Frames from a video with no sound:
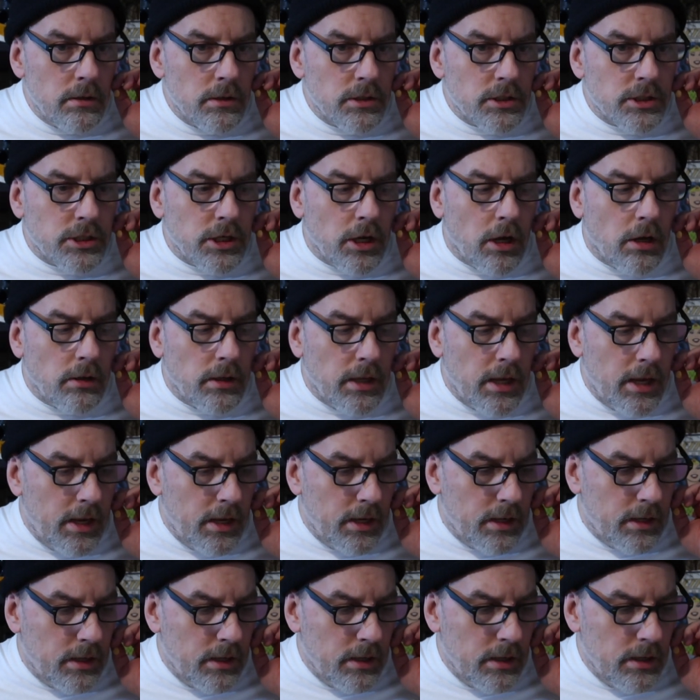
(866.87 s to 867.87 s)
Salt
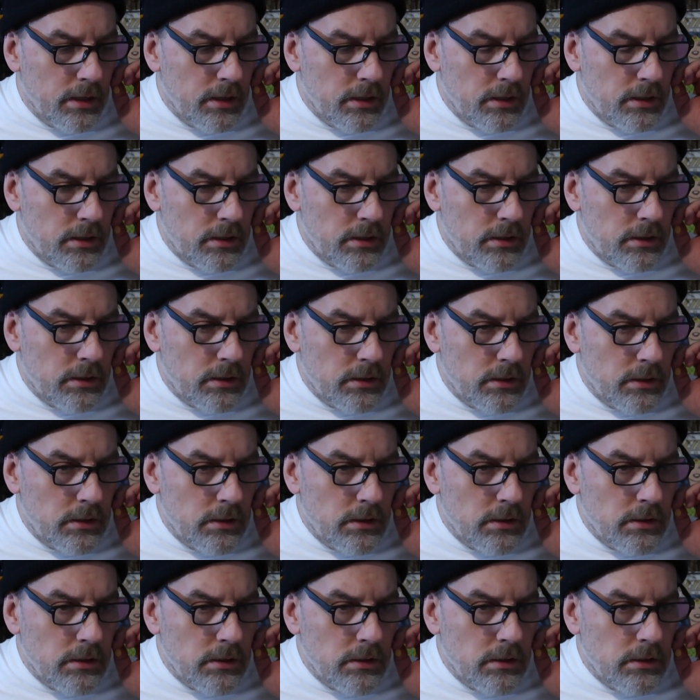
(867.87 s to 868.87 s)
Lake,
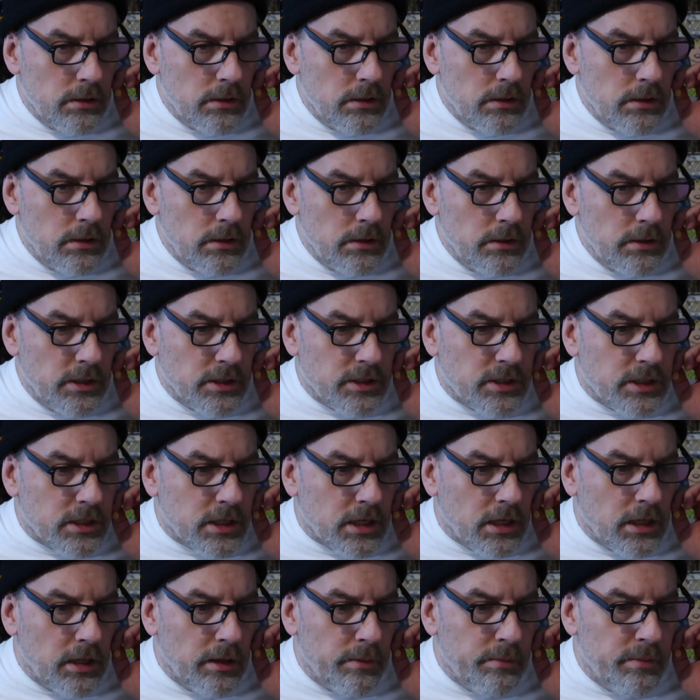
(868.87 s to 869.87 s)
this is
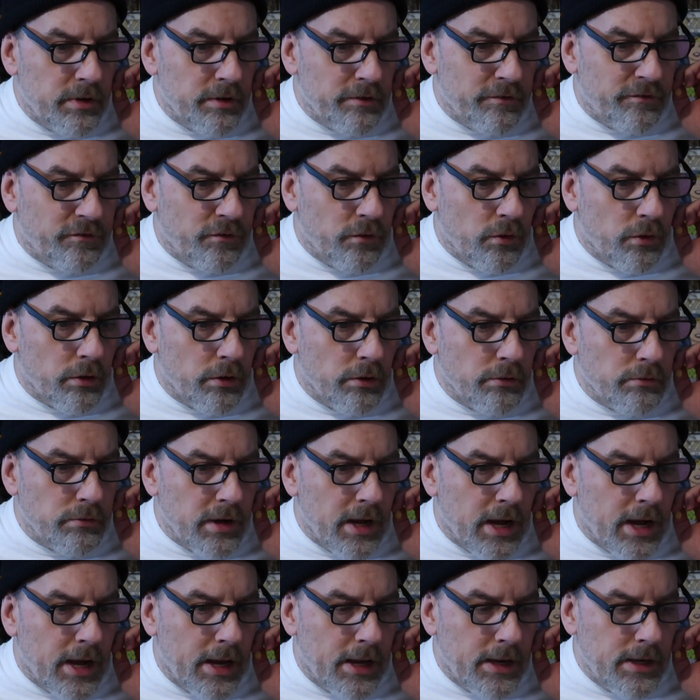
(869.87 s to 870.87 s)
Columbia
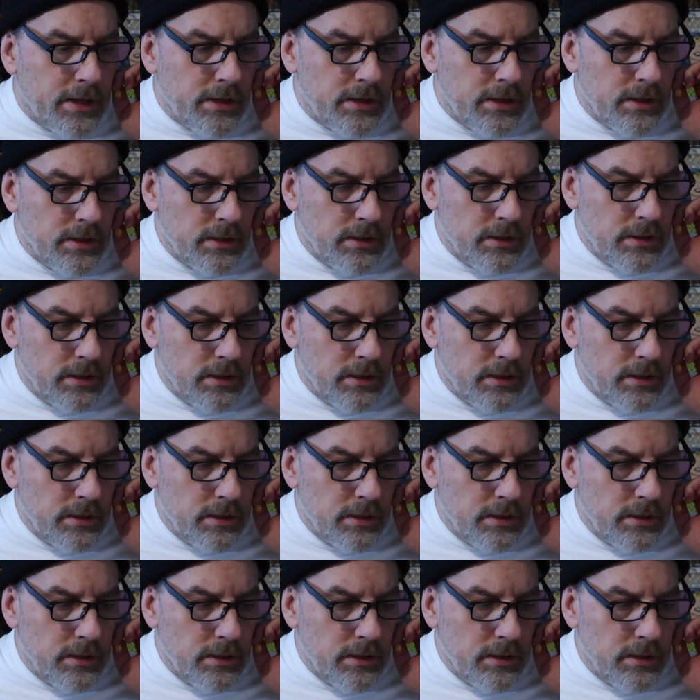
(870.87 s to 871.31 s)
409,